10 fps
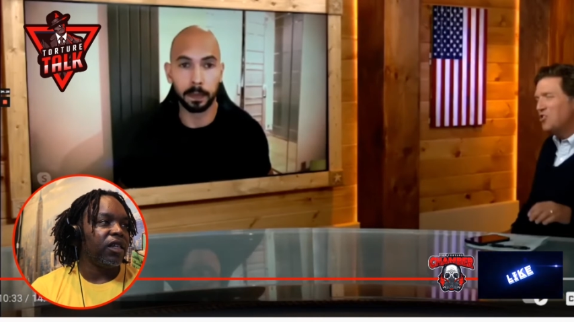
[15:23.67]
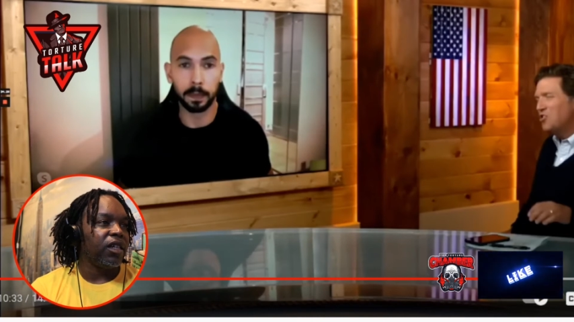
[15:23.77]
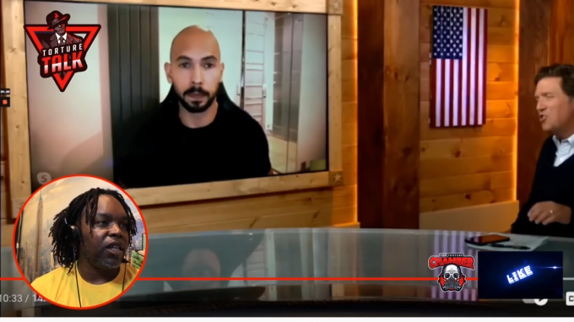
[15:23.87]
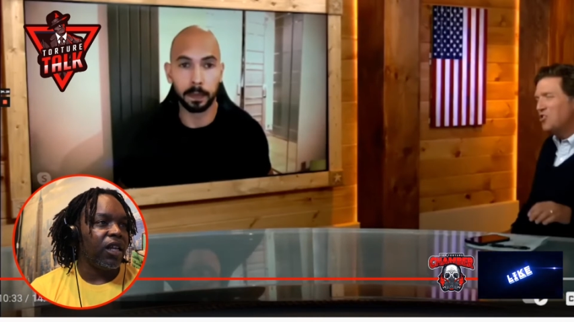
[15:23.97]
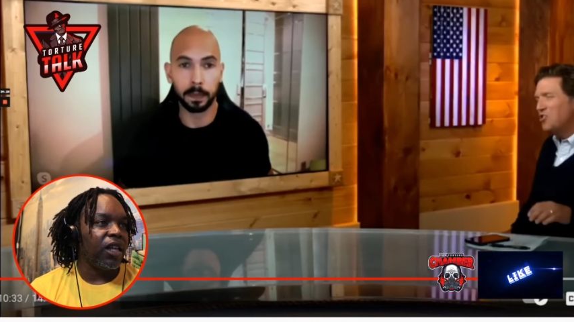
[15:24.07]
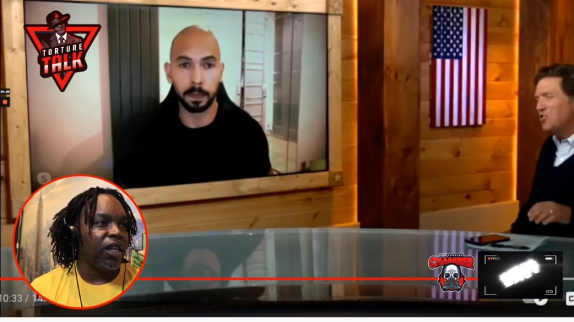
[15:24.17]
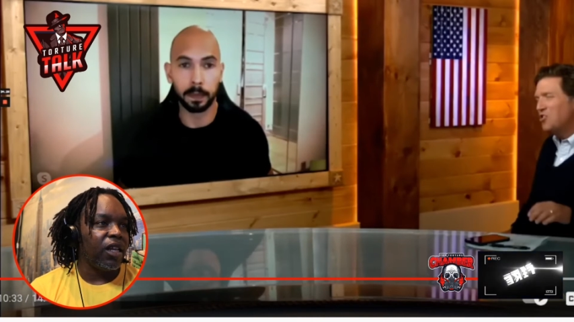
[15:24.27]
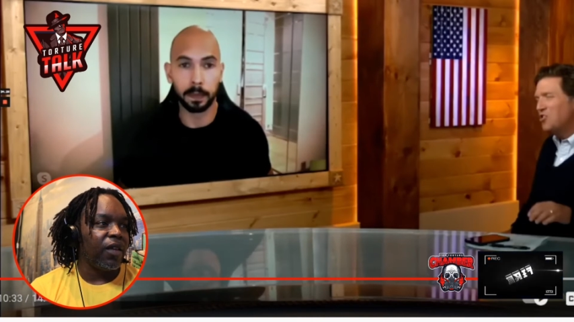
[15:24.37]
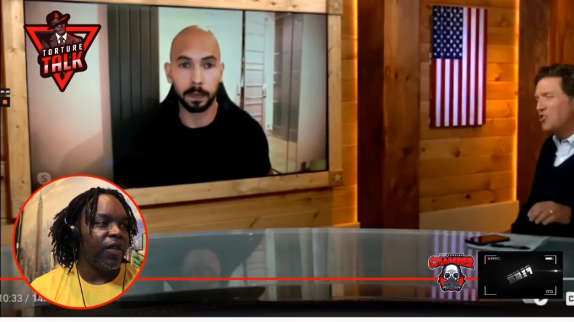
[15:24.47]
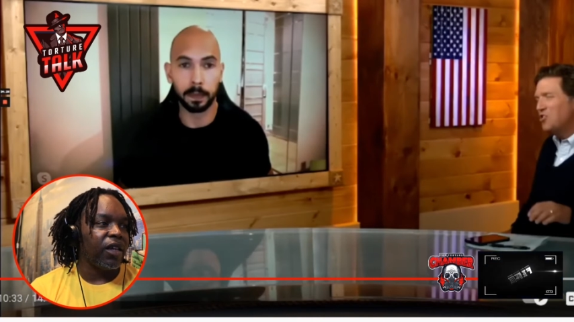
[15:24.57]
Speaker 1: and
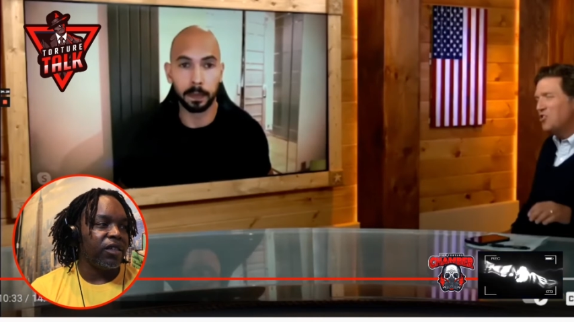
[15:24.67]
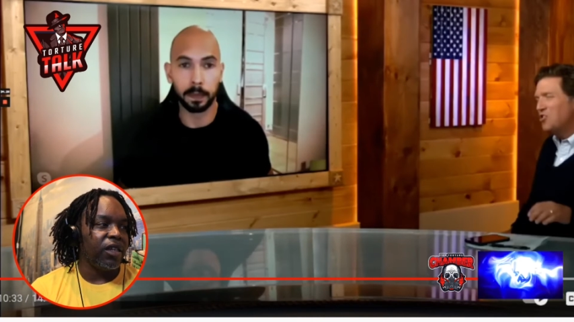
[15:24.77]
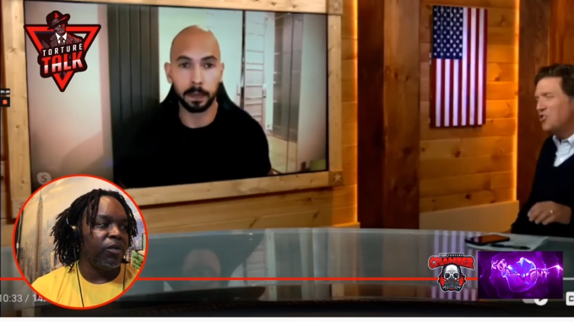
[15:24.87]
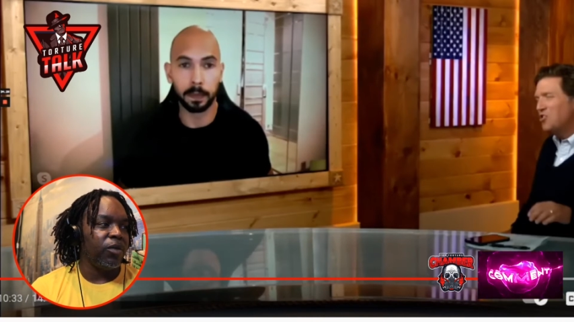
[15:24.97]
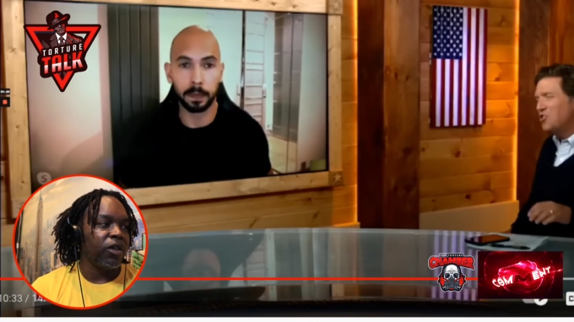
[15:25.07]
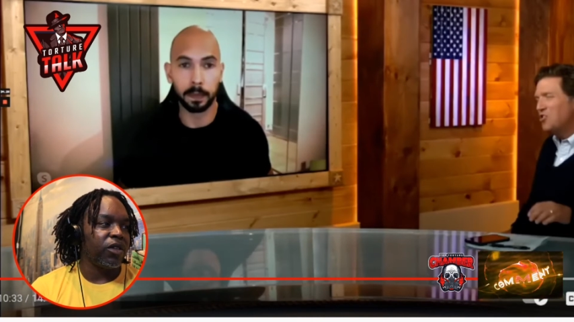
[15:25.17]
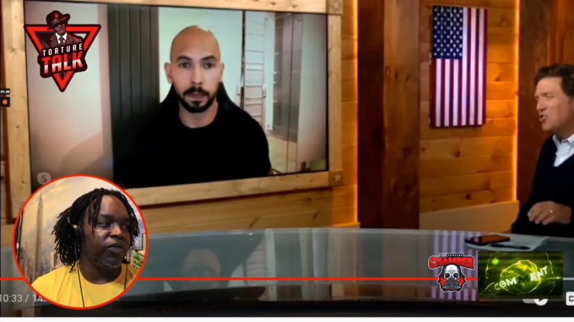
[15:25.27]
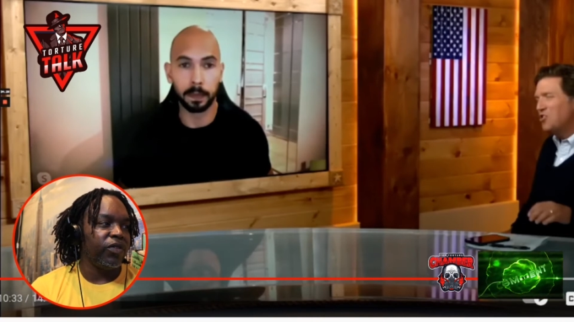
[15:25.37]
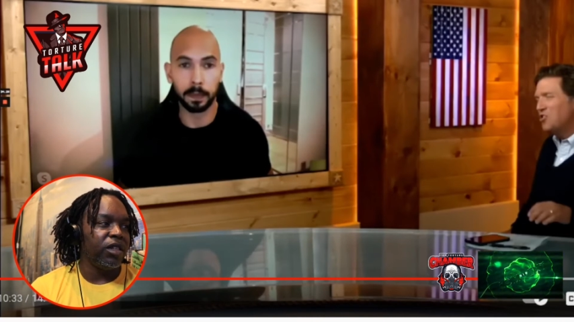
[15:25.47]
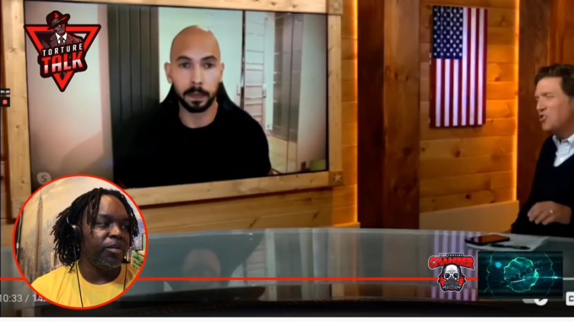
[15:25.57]
I'm not going to say it worked
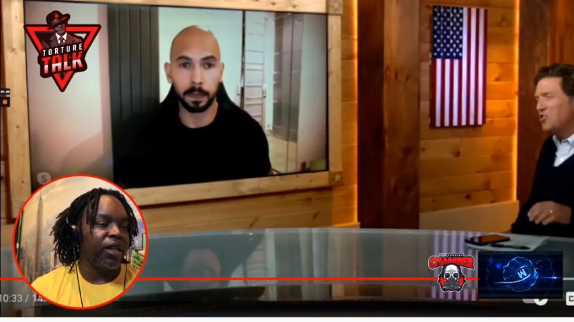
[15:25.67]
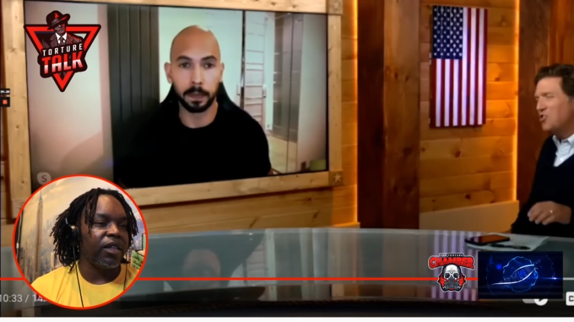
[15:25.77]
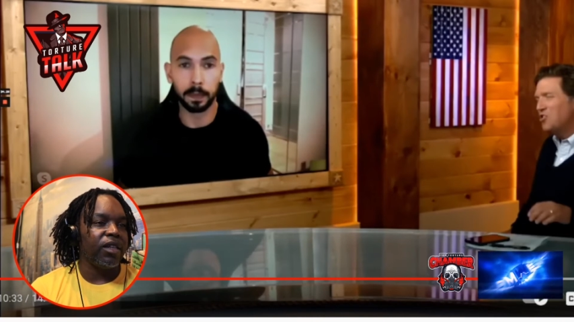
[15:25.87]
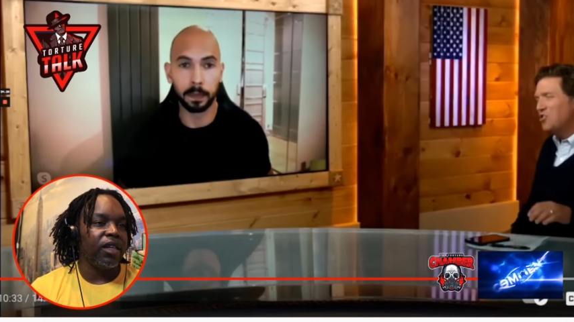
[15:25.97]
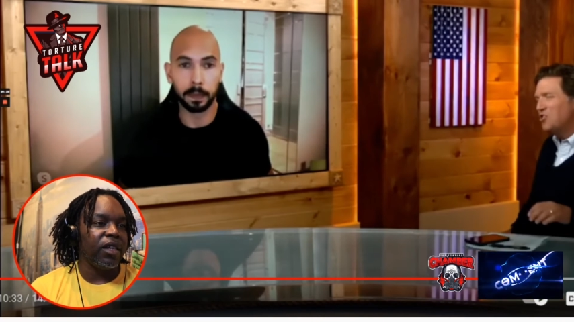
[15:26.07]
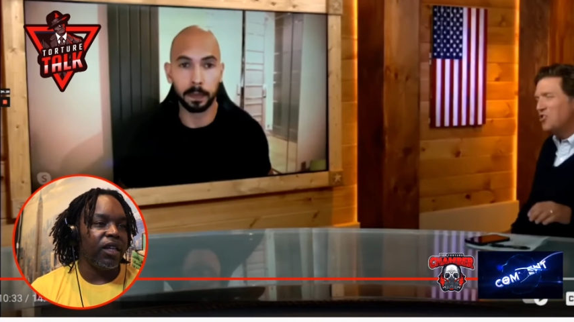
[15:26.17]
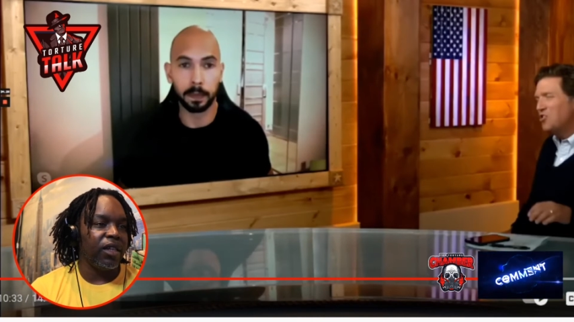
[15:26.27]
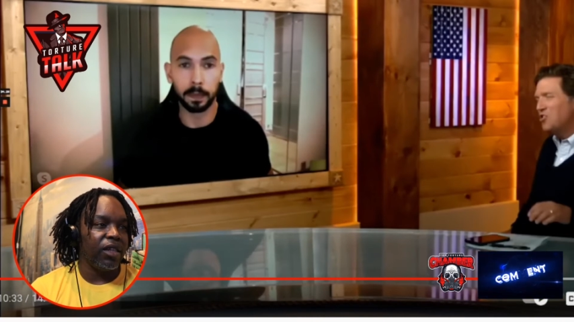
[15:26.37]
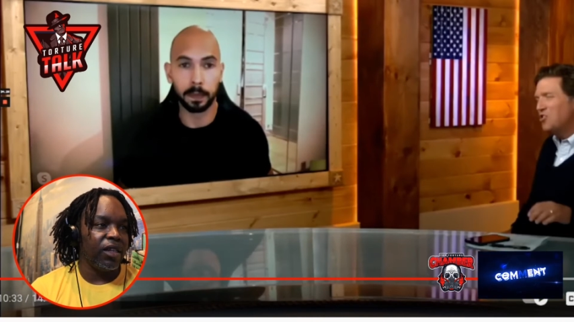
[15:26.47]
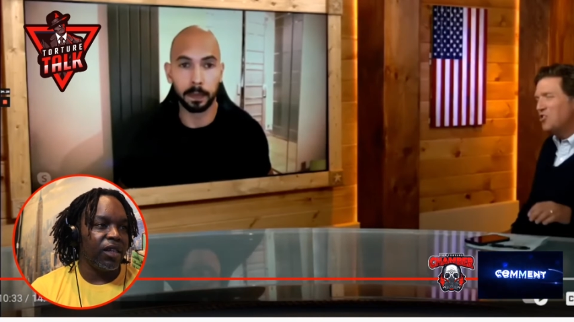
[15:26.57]
fully, but I think that
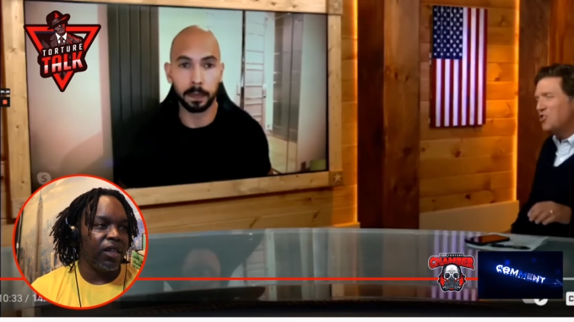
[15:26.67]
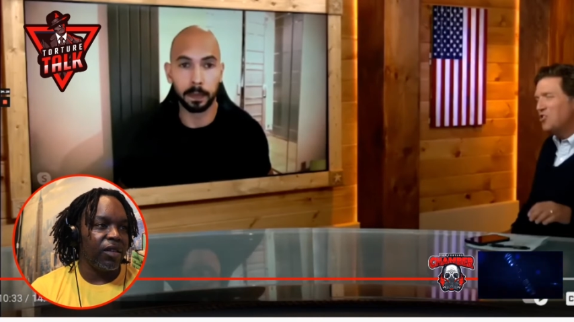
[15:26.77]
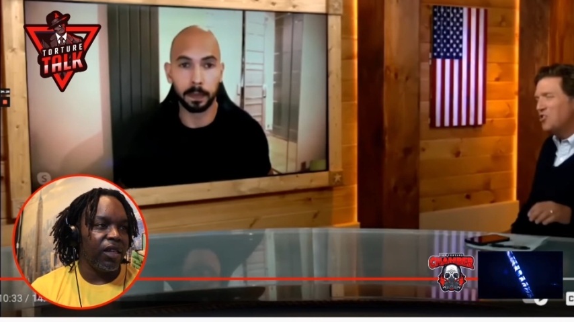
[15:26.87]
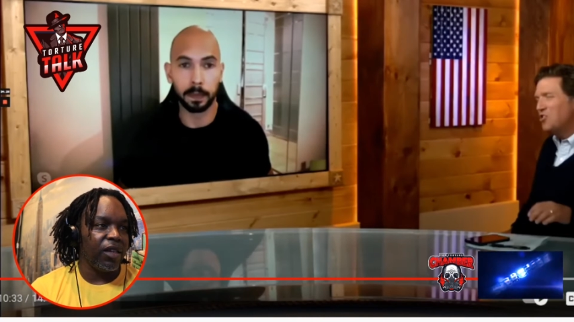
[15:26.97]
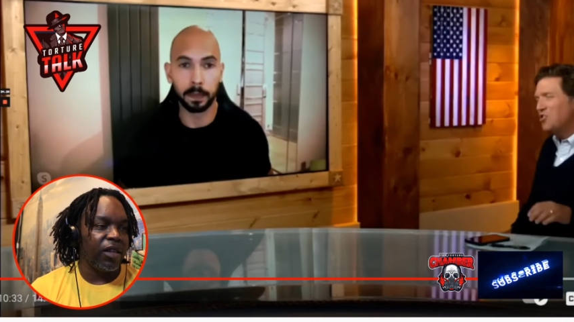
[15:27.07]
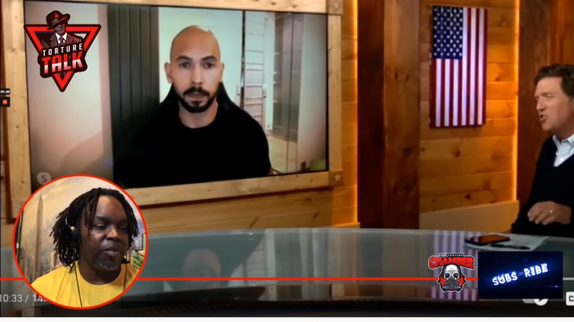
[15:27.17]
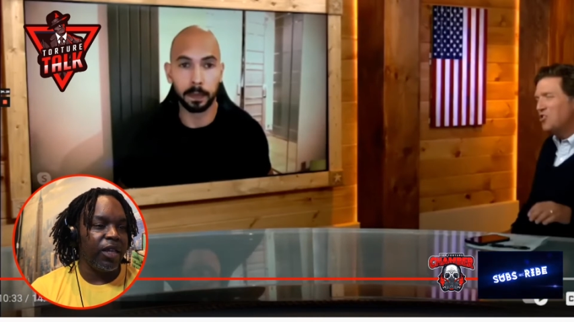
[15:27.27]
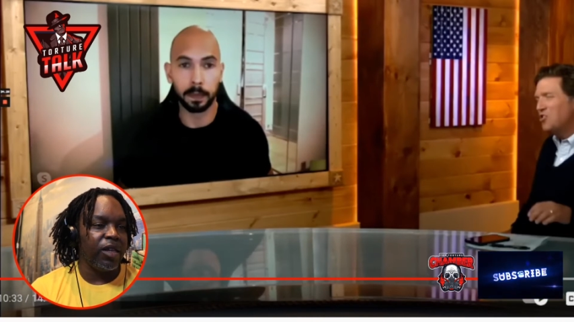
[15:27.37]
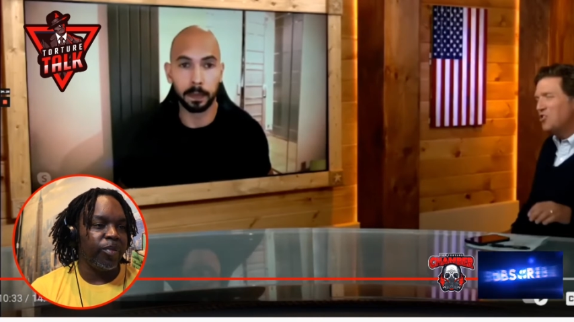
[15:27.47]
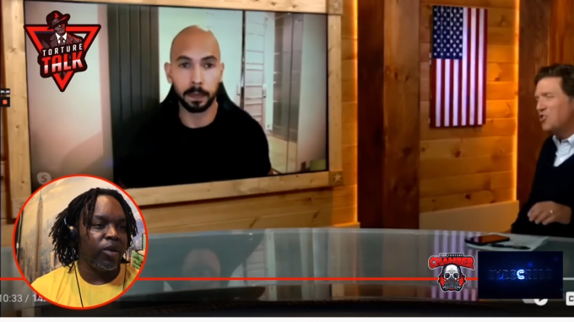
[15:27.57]
it played
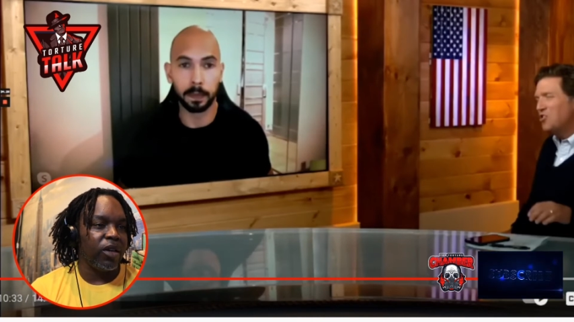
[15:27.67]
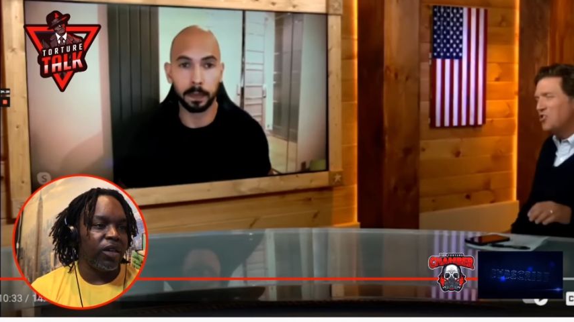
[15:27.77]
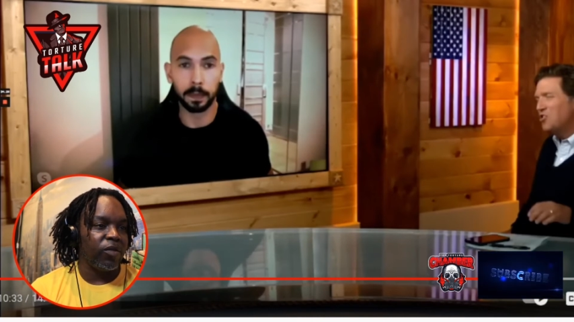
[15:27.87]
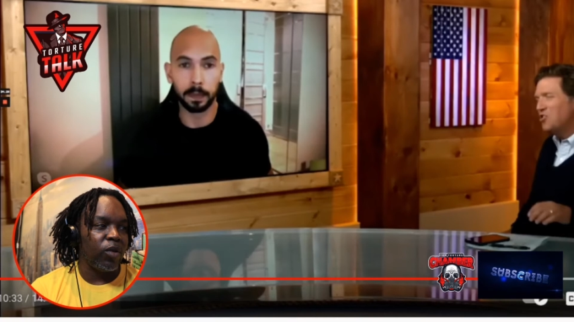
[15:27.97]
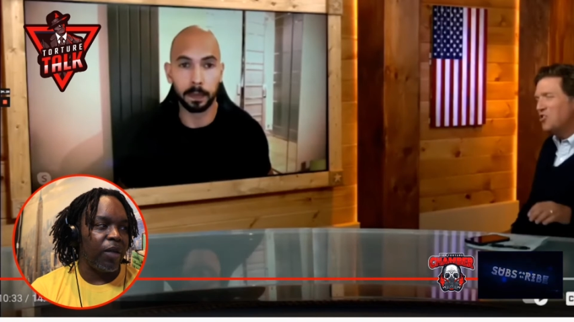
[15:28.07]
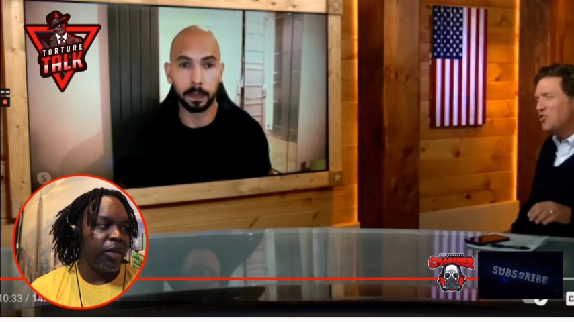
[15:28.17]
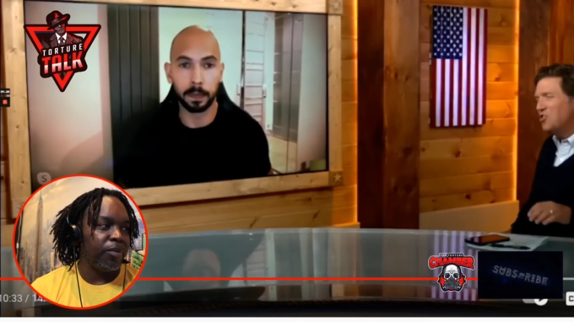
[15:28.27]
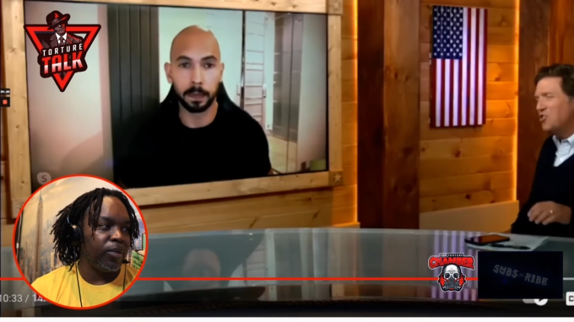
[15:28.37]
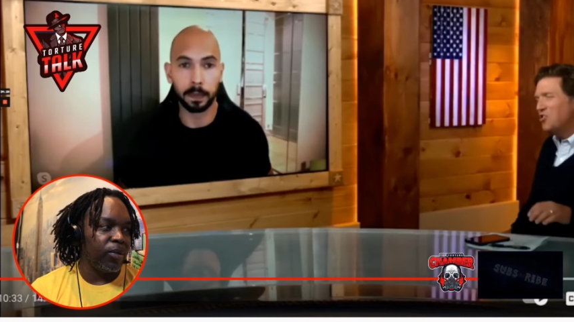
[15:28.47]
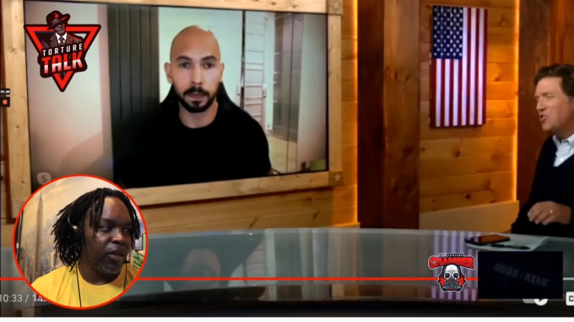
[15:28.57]
a part in why people